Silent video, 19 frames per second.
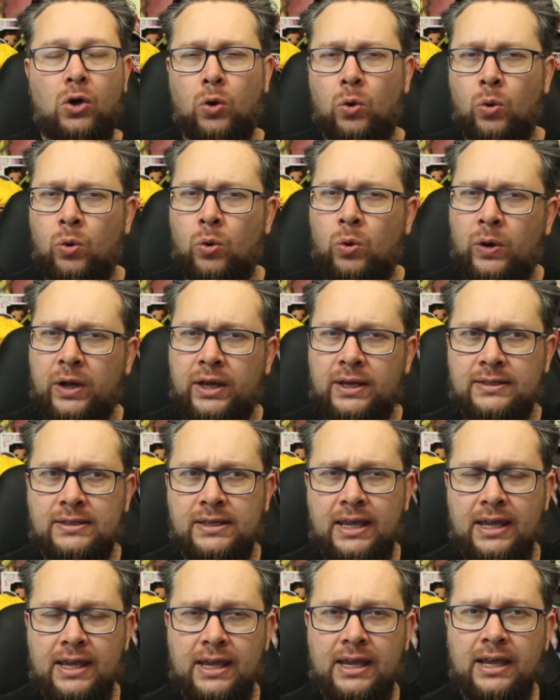or is
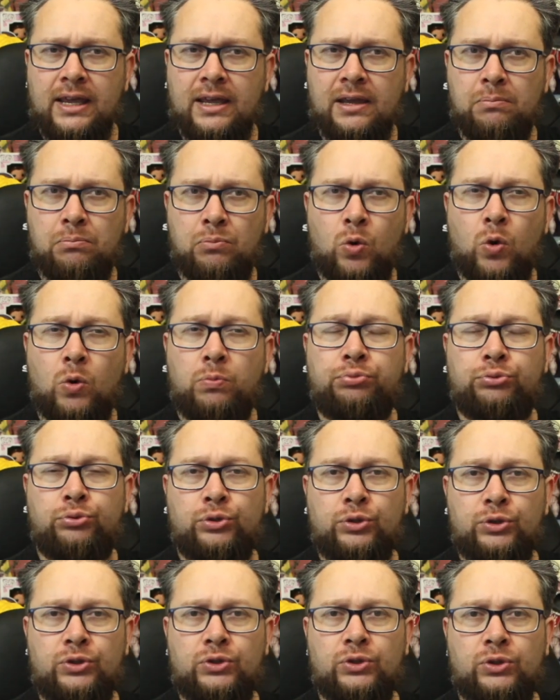he more
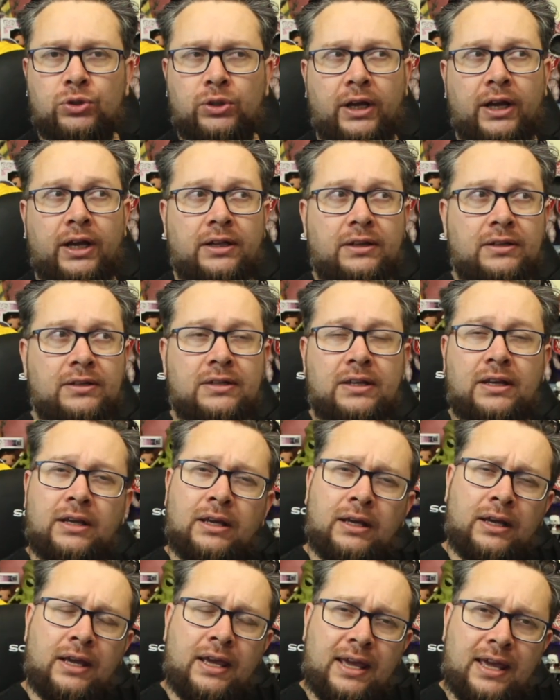brutal and
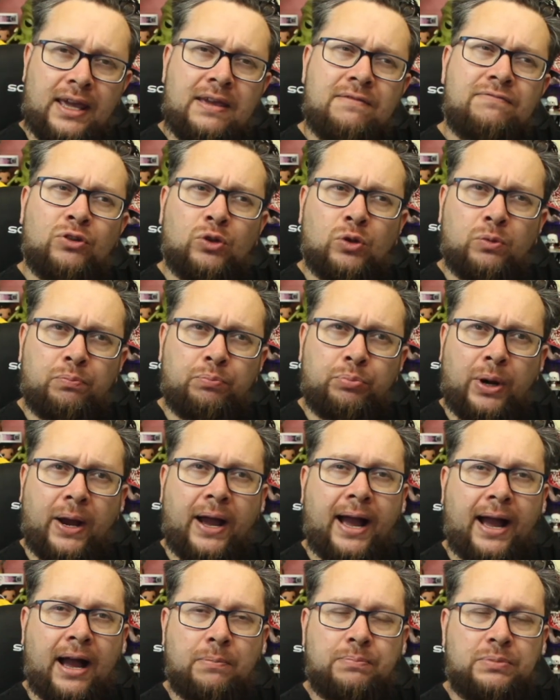evil,
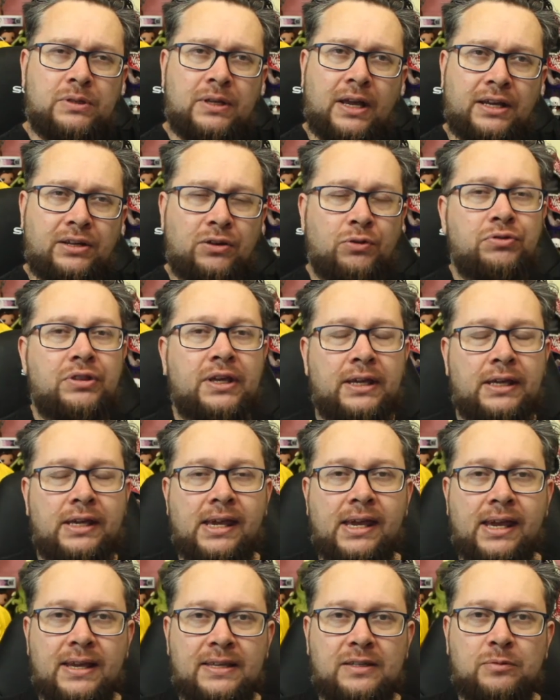perhaps. I don't think he is,